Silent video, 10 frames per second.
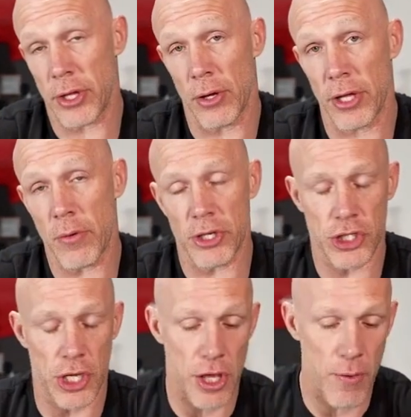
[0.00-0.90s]
The only
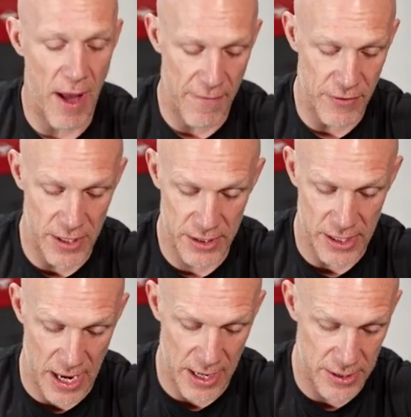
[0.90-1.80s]
question you have to
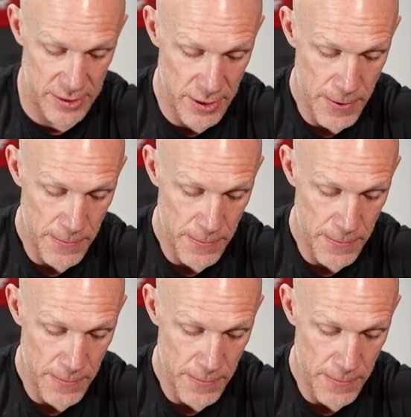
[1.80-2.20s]
decide is,